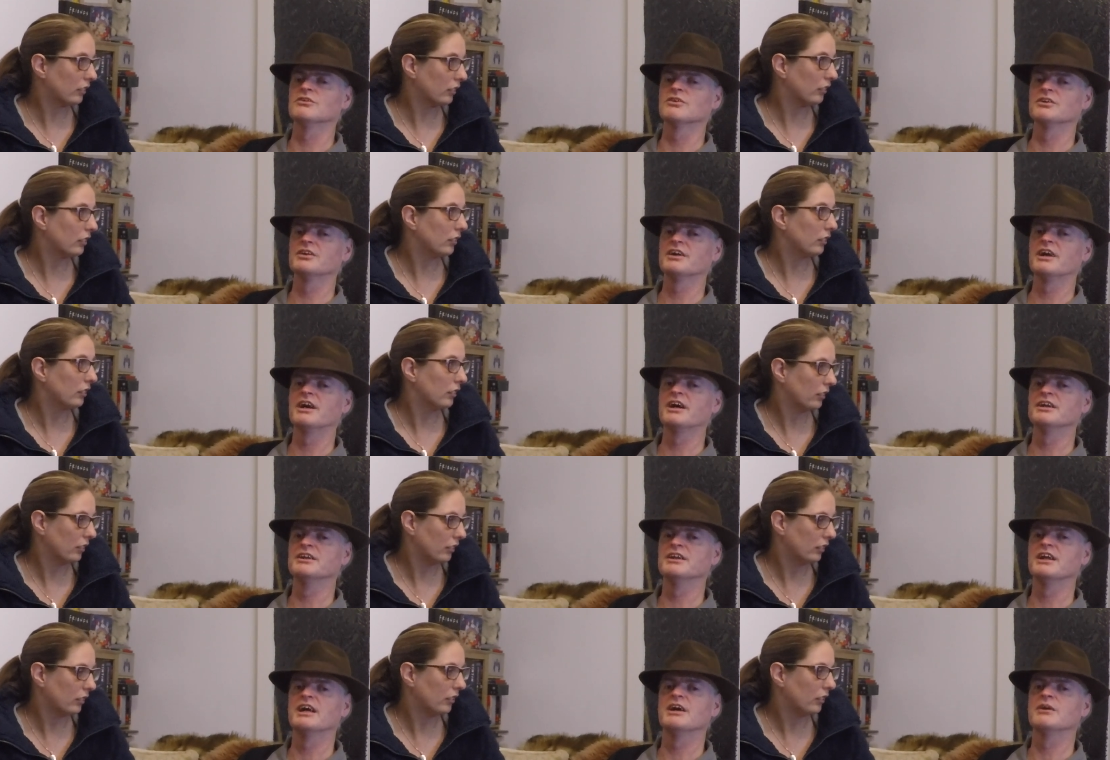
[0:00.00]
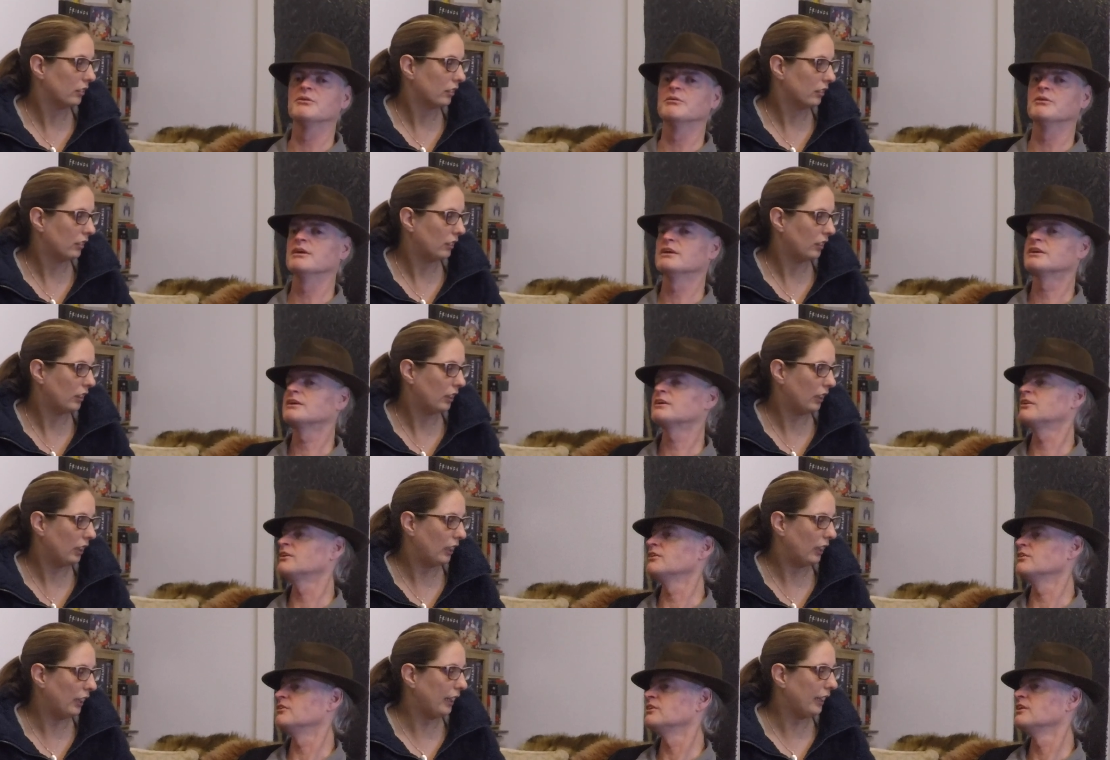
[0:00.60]
Speaker 1: on our network
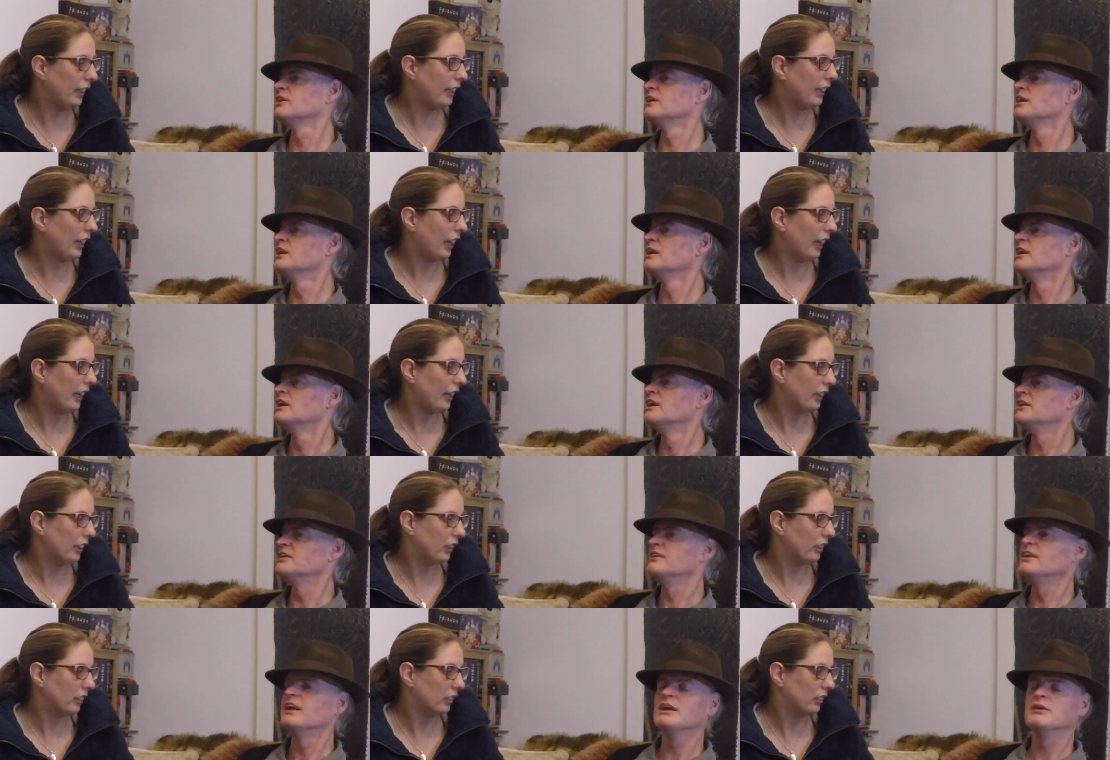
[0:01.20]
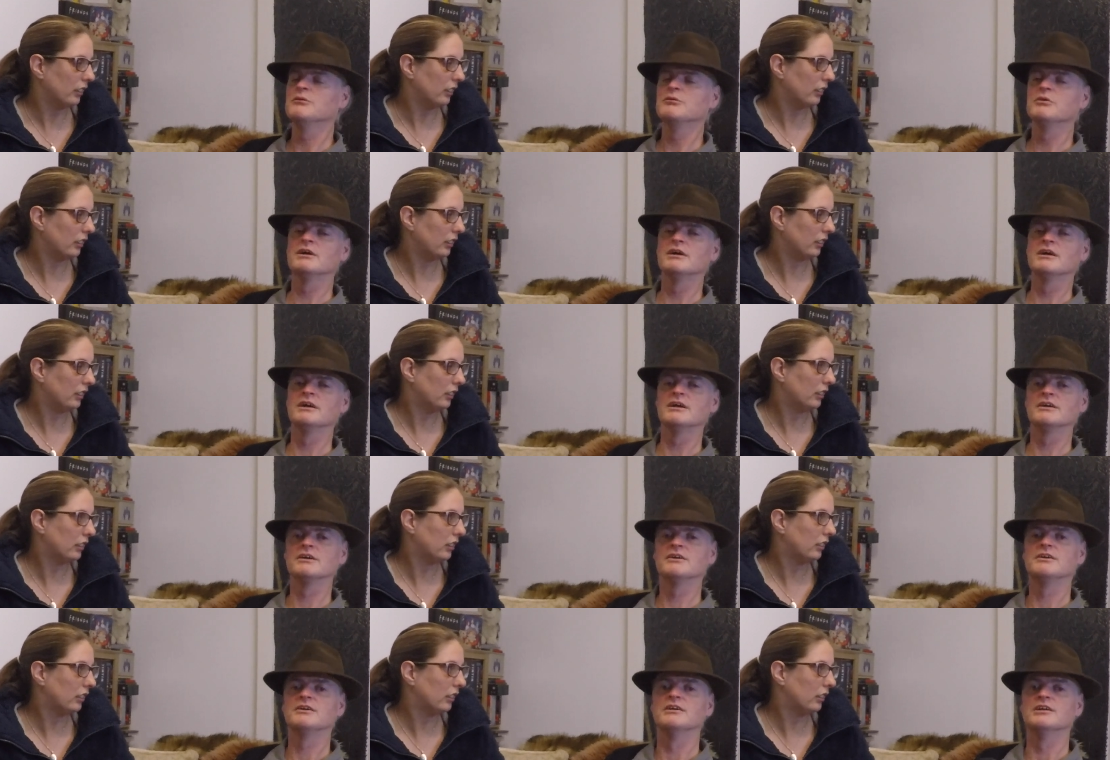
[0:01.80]
because yeah. they
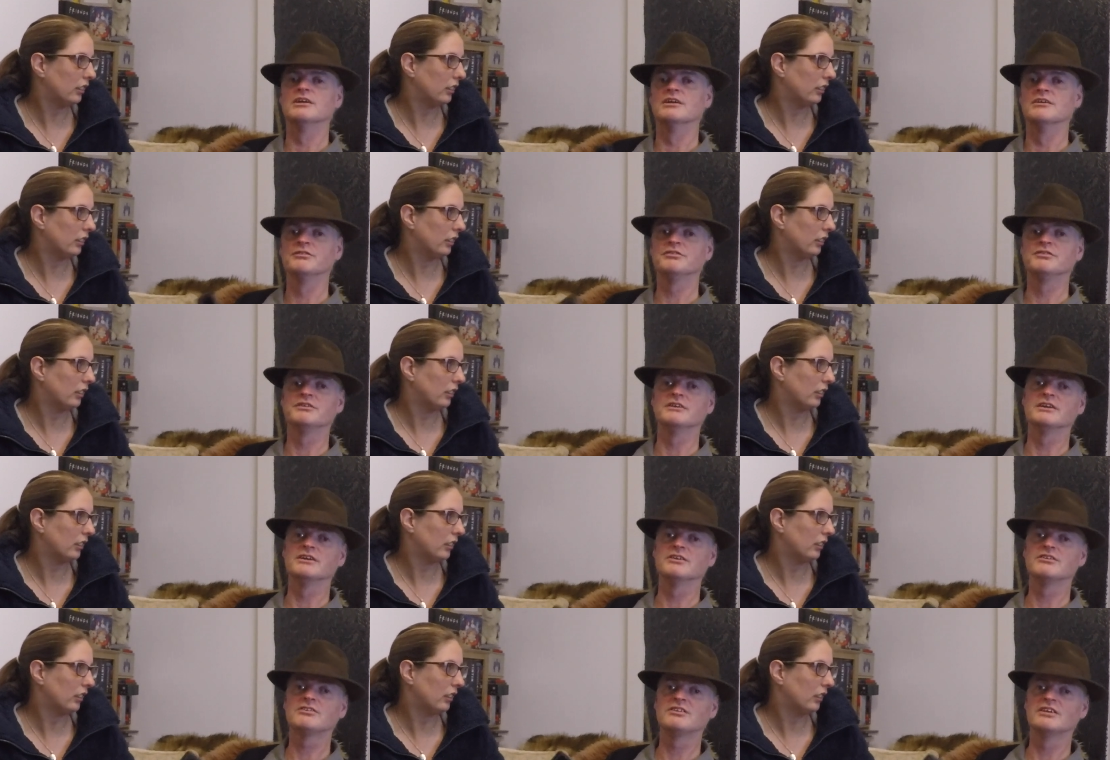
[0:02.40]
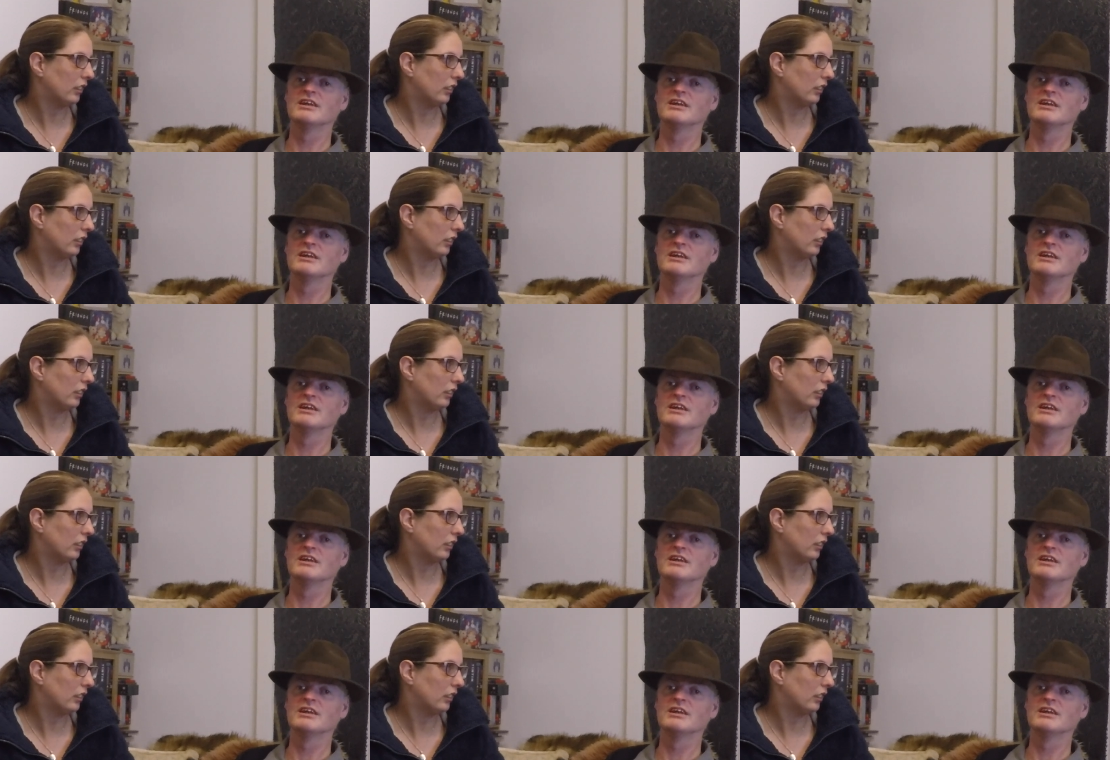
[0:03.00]
were the first